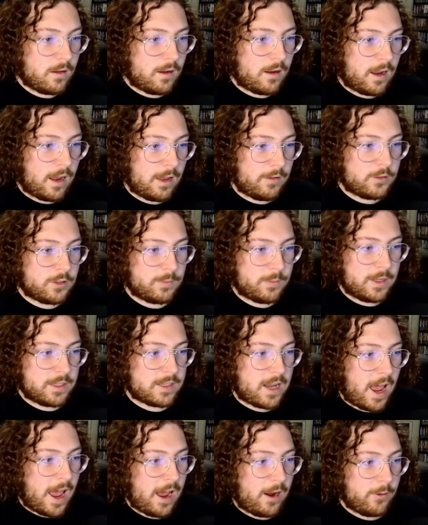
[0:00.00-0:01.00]
I have
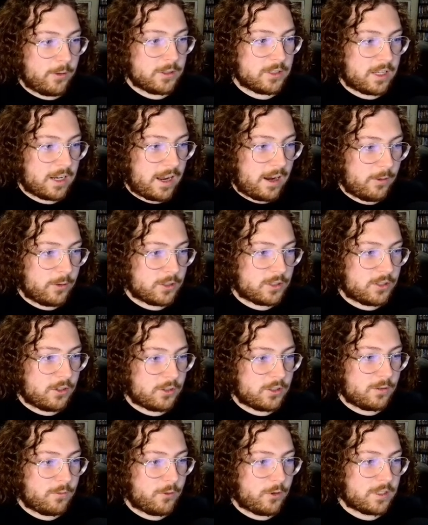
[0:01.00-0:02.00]
spent hours and hours
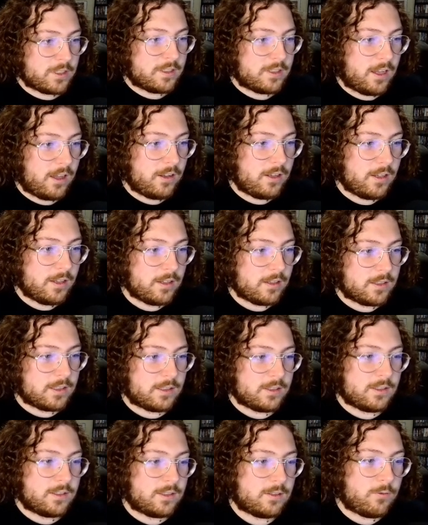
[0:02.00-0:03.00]
searching for a Zelda
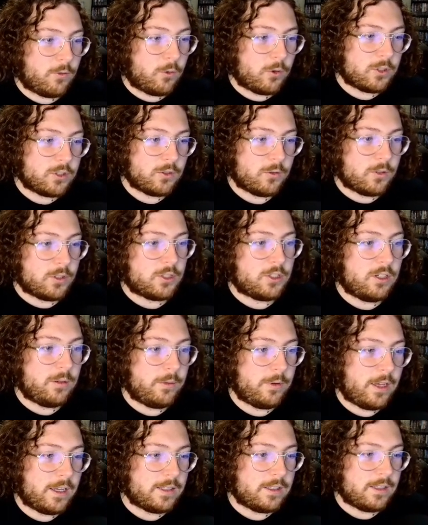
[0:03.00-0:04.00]
4 Swords
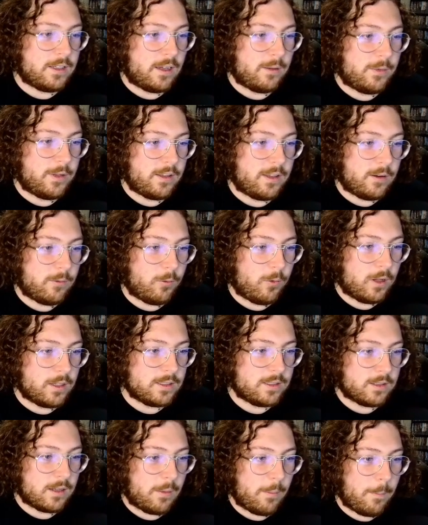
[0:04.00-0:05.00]
GBA CIB that
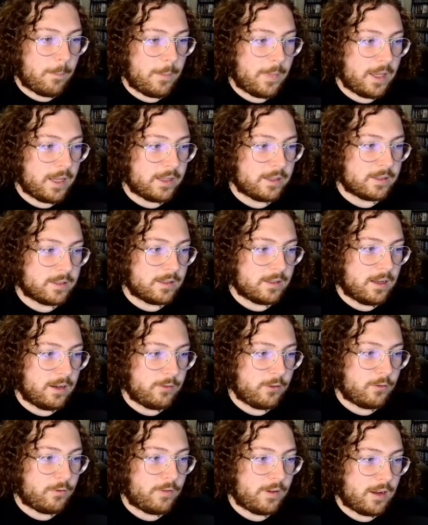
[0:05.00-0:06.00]
was mint.
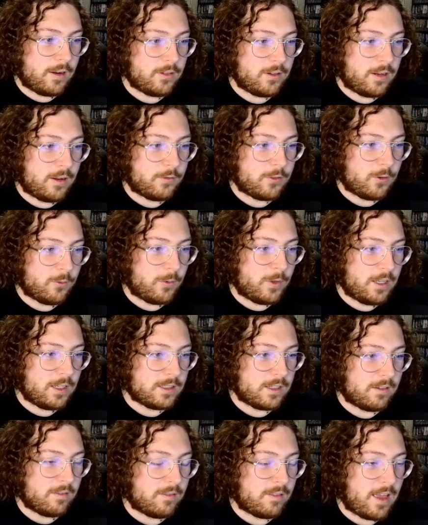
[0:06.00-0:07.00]
Never found it after
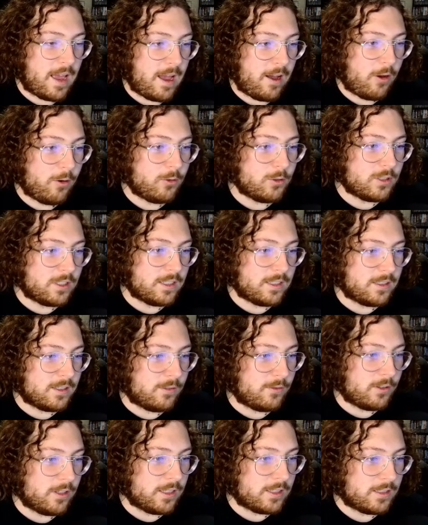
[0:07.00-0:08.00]
weeks and thousands
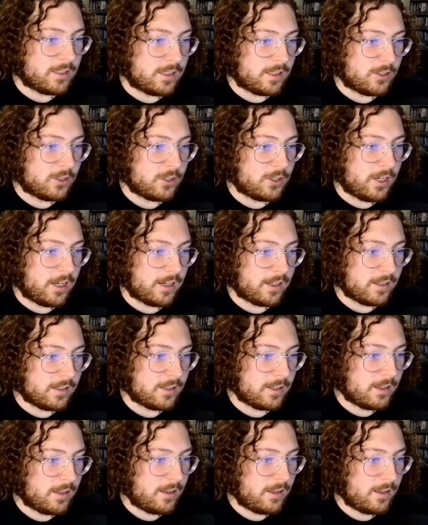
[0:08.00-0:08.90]
of listings checked.